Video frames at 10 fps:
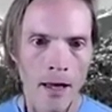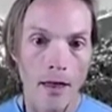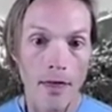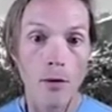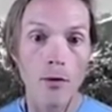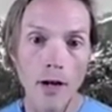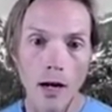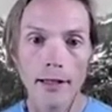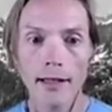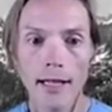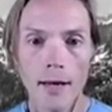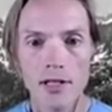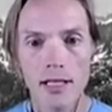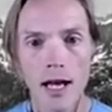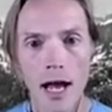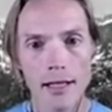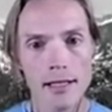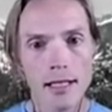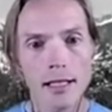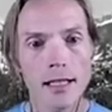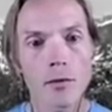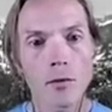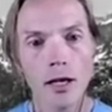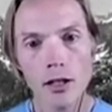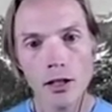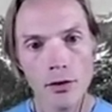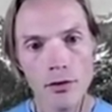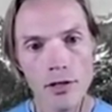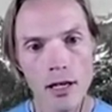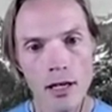Then we've got GitLab CI and CD, and we're going to use